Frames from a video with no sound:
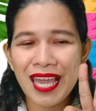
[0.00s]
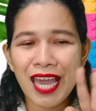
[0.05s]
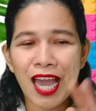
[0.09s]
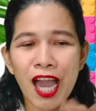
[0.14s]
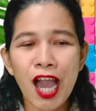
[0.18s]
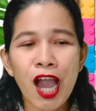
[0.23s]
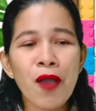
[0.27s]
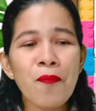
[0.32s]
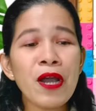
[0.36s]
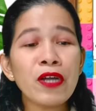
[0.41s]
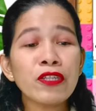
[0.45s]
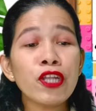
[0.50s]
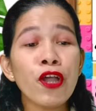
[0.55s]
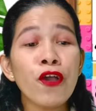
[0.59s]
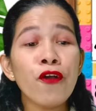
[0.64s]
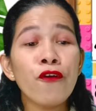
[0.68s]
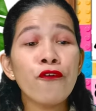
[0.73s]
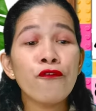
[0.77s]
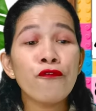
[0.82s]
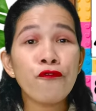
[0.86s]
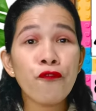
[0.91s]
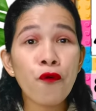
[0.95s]
How
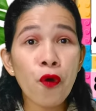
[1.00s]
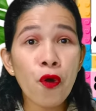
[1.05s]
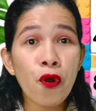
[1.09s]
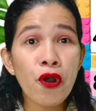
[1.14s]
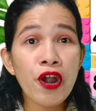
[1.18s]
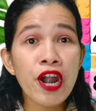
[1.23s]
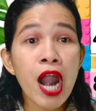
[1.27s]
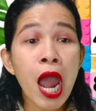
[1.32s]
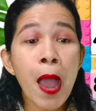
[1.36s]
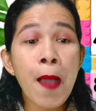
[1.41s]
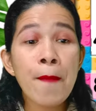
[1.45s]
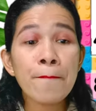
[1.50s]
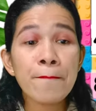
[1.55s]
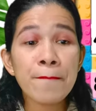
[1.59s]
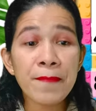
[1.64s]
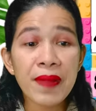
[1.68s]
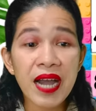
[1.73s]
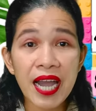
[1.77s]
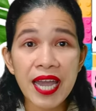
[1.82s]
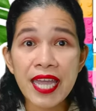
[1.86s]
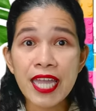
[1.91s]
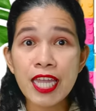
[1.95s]
about 4
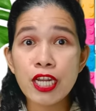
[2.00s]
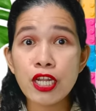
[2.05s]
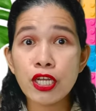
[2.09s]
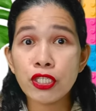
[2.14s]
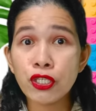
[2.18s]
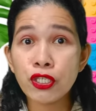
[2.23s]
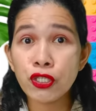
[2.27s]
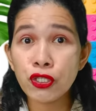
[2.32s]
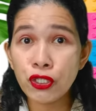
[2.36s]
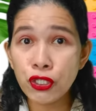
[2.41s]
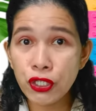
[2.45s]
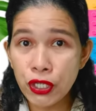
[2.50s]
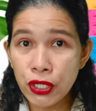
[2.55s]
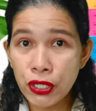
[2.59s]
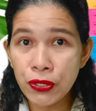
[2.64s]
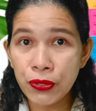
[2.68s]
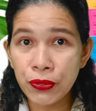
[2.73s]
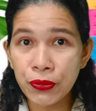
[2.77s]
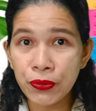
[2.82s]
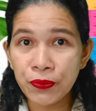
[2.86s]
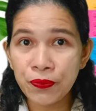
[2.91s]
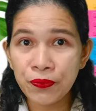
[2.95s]
minus
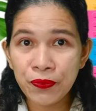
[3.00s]
2?